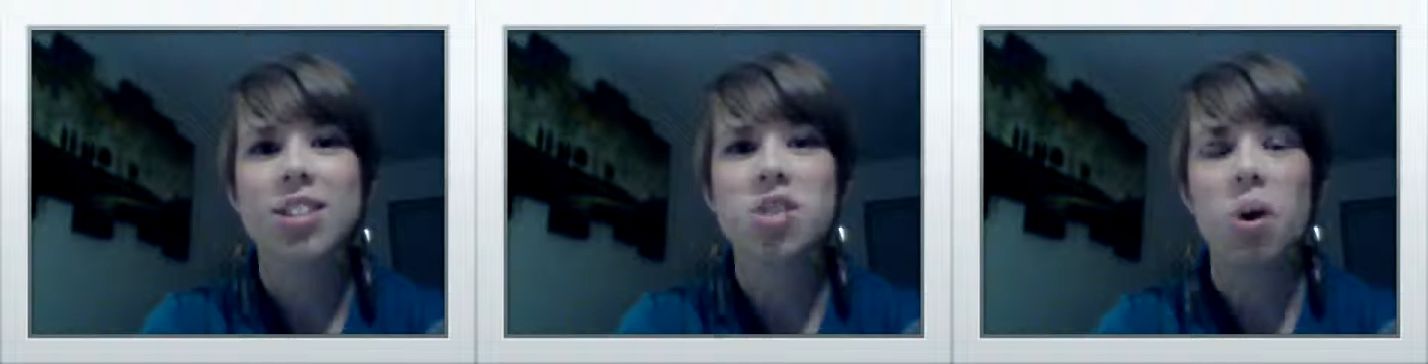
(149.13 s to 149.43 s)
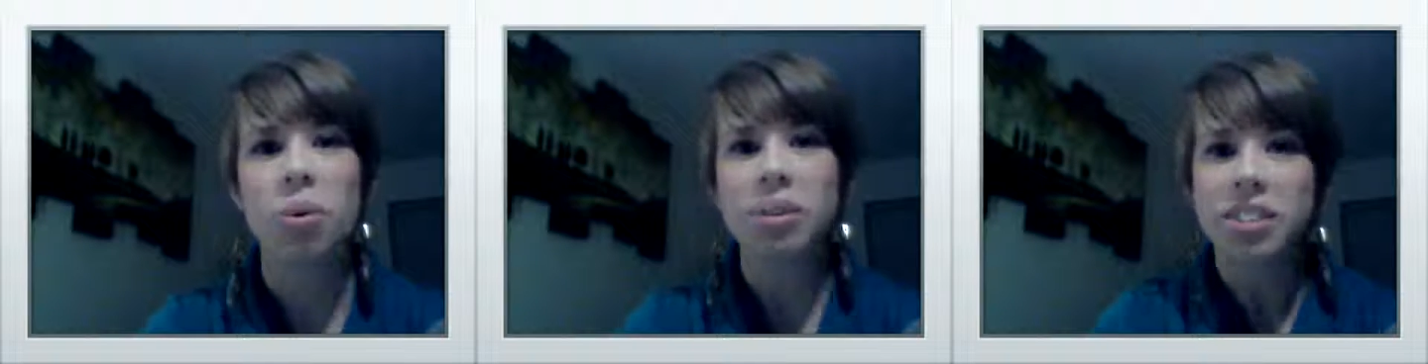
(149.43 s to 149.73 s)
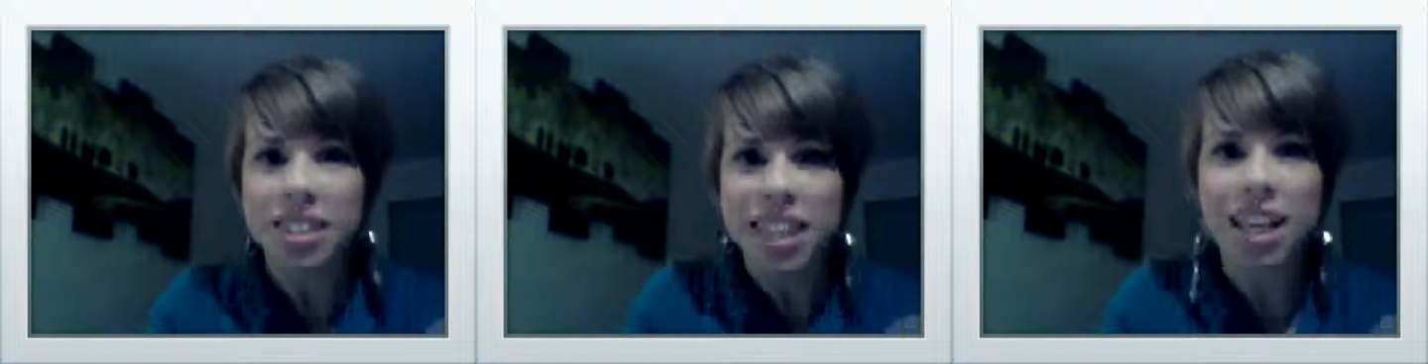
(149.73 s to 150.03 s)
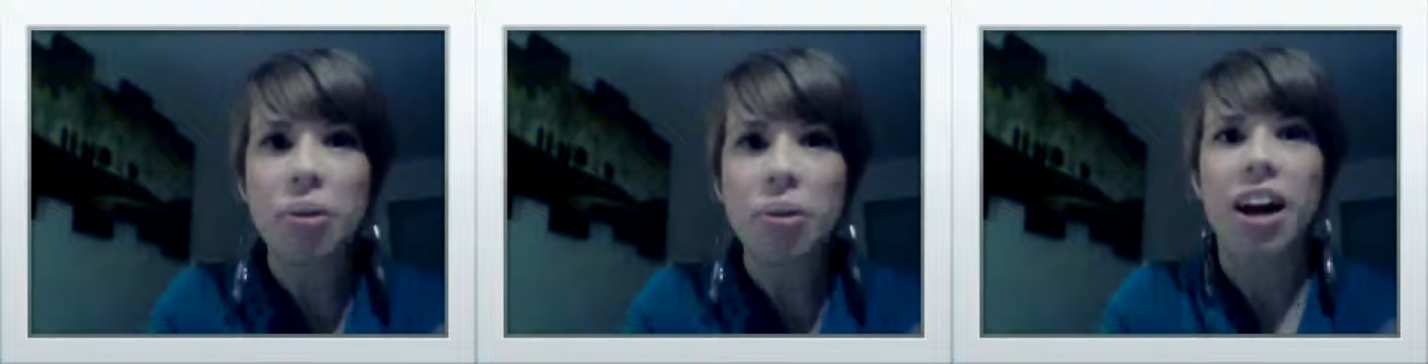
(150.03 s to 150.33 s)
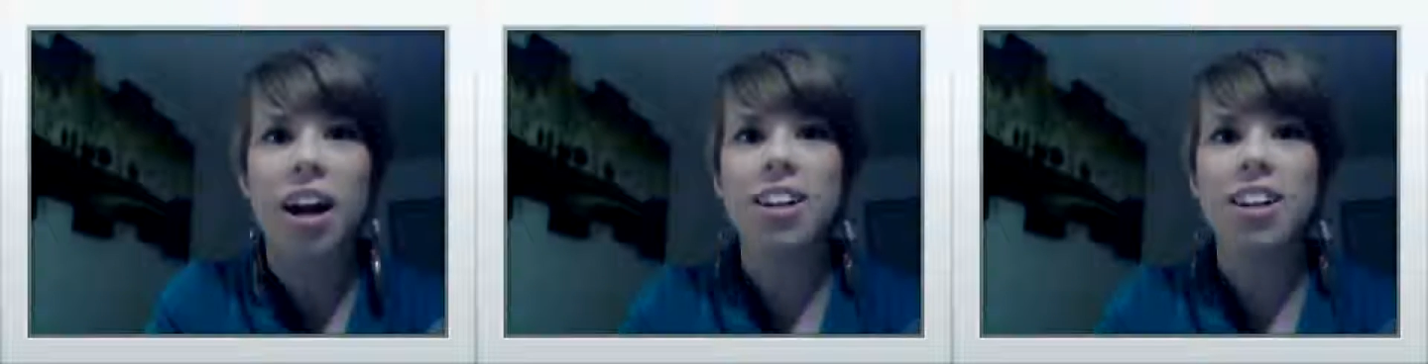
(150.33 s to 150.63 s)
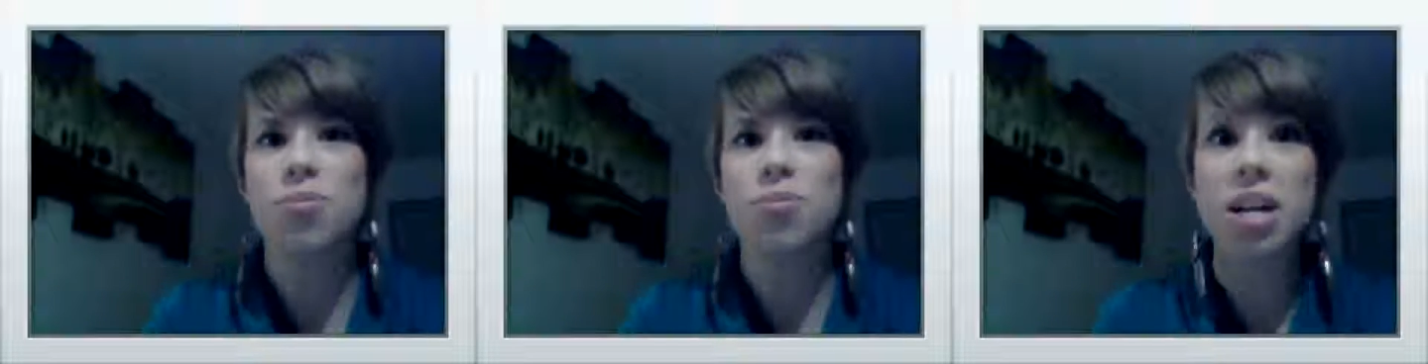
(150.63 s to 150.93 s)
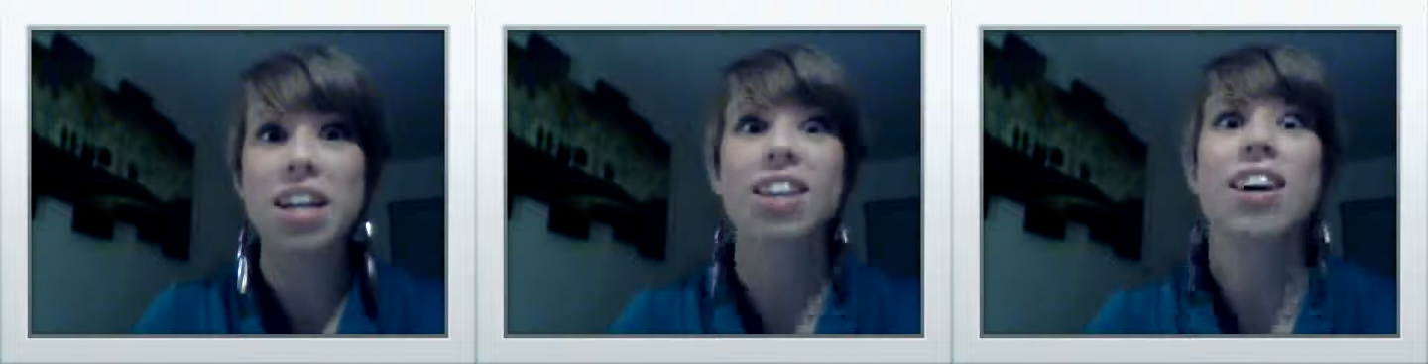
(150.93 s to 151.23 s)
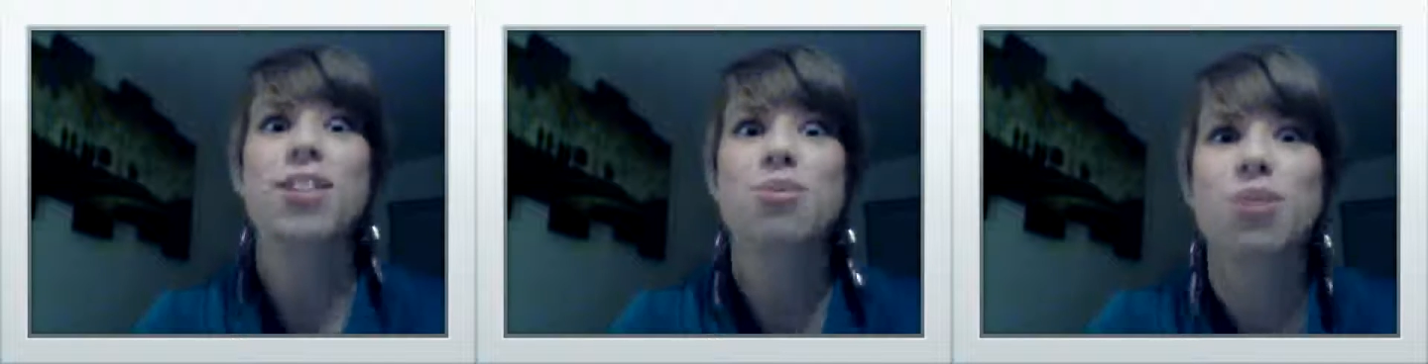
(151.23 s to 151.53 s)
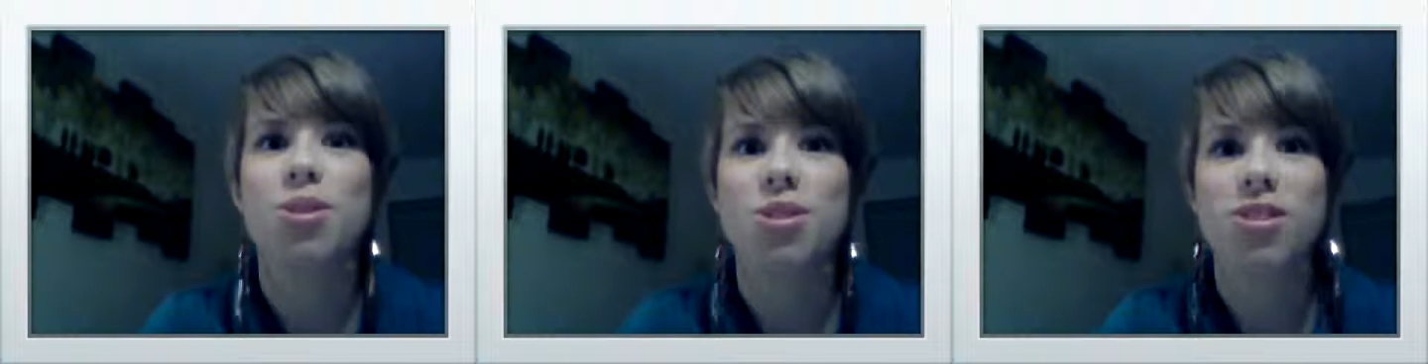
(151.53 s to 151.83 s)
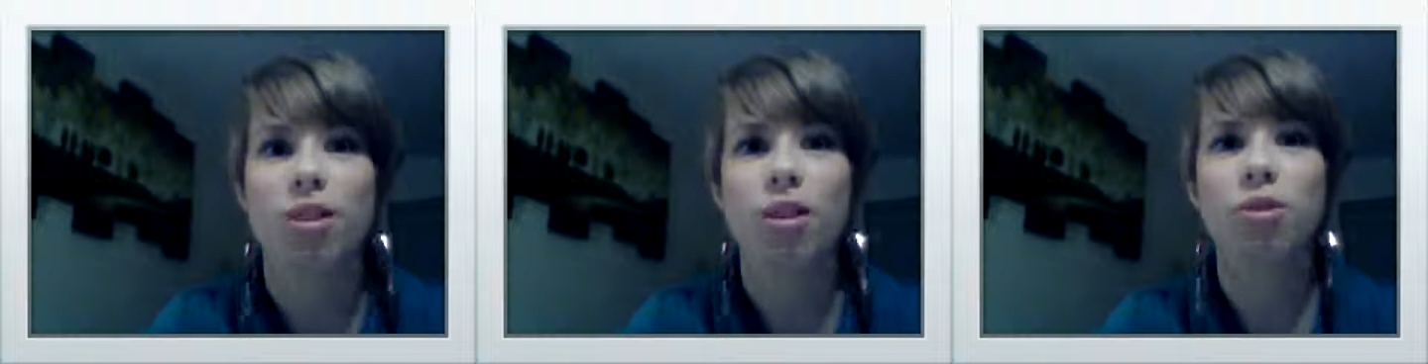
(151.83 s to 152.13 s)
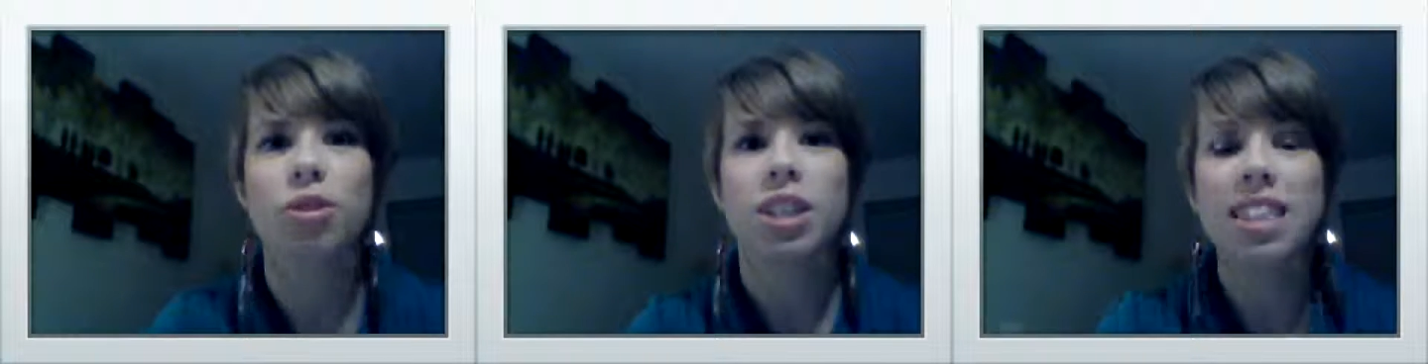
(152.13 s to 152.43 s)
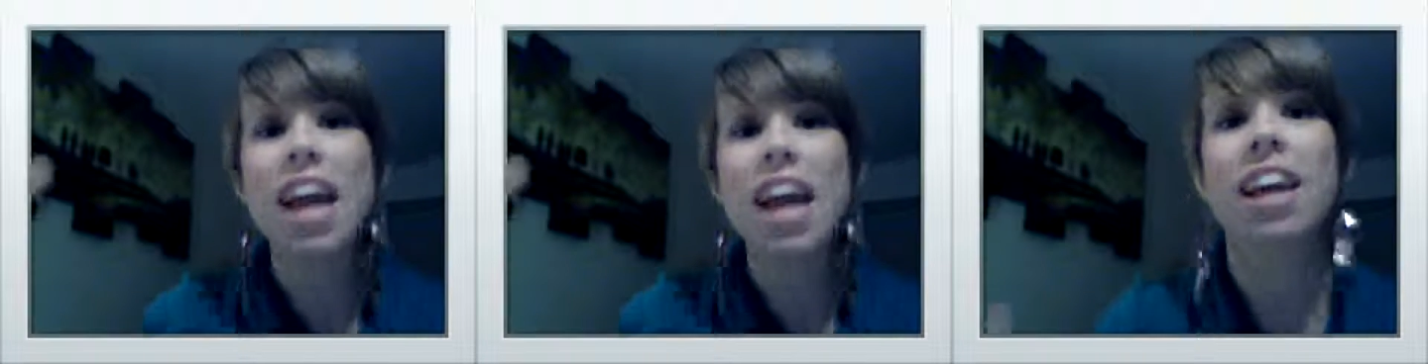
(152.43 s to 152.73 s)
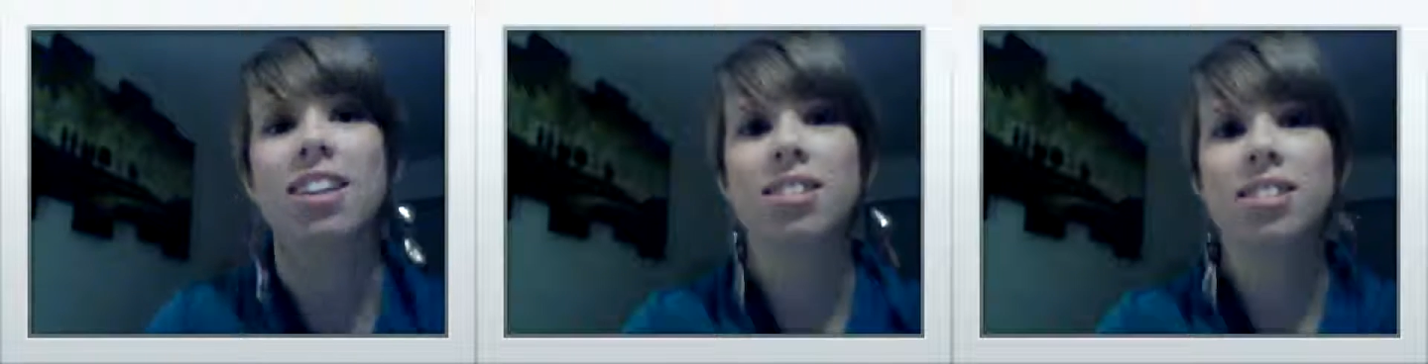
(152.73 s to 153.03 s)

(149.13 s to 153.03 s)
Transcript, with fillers: So get out there and realize what you deserve and take it.